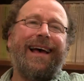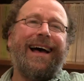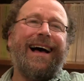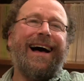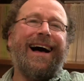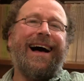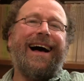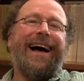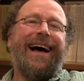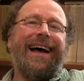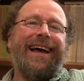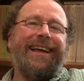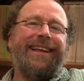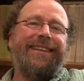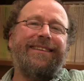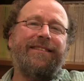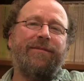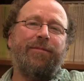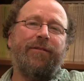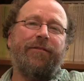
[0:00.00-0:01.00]
Hi,
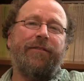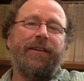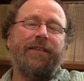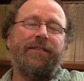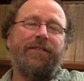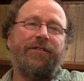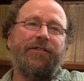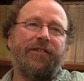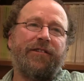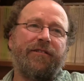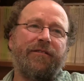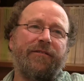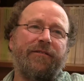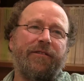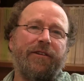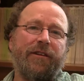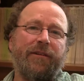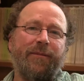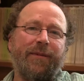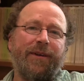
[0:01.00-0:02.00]
this is Professor Gerald
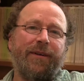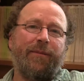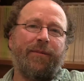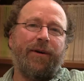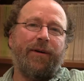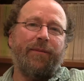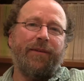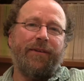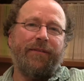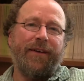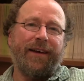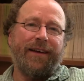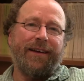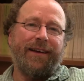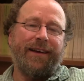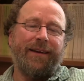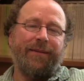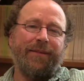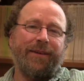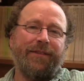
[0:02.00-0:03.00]
Friedman, Department of
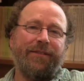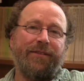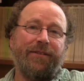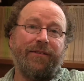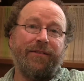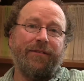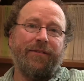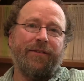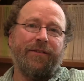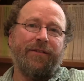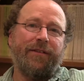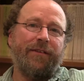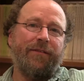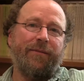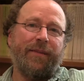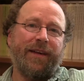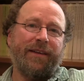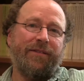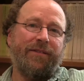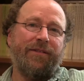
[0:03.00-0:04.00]
Economics, University of
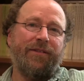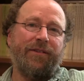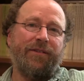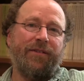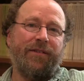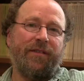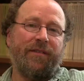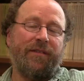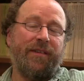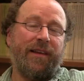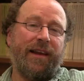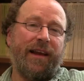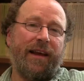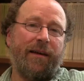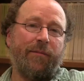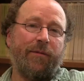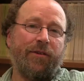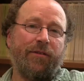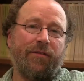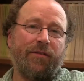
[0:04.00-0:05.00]
Massachusetts at
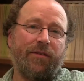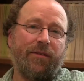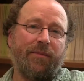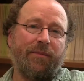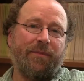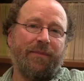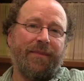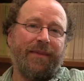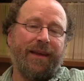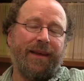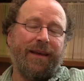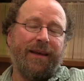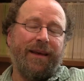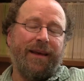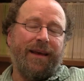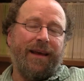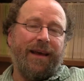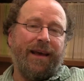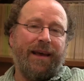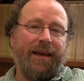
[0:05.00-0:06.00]
Amherst.
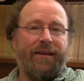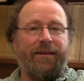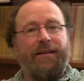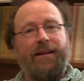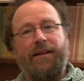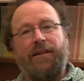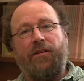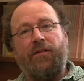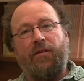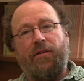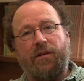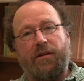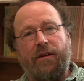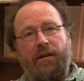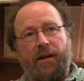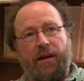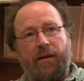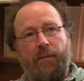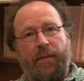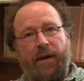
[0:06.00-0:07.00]
And I'd like to talk
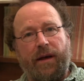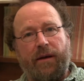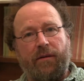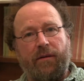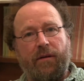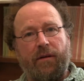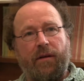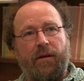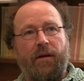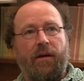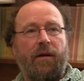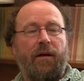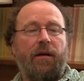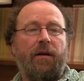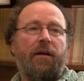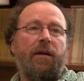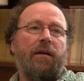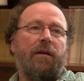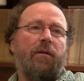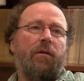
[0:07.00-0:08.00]
today about
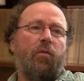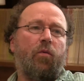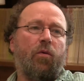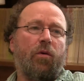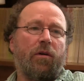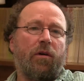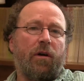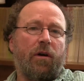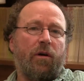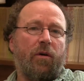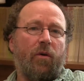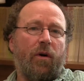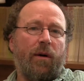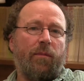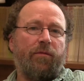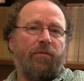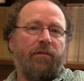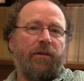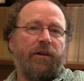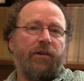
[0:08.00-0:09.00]
worker
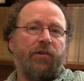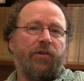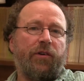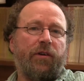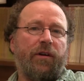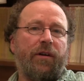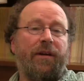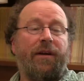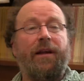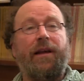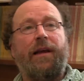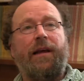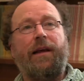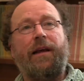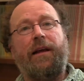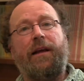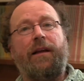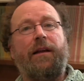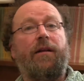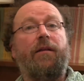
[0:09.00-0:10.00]
cooperation
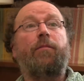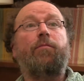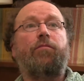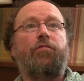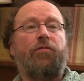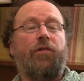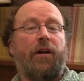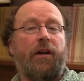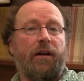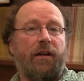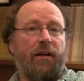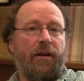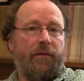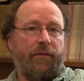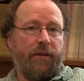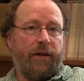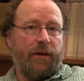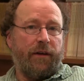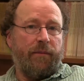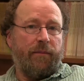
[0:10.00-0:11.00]
and
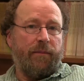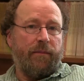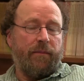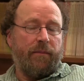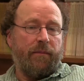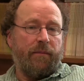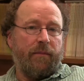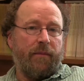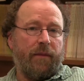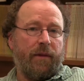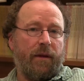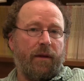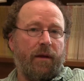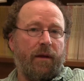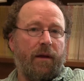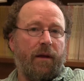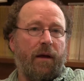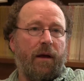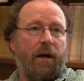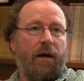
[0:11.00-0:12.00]
productivity.
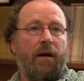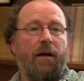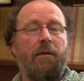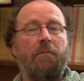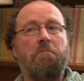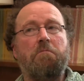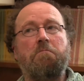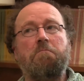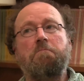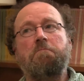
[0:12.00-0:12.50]
Um,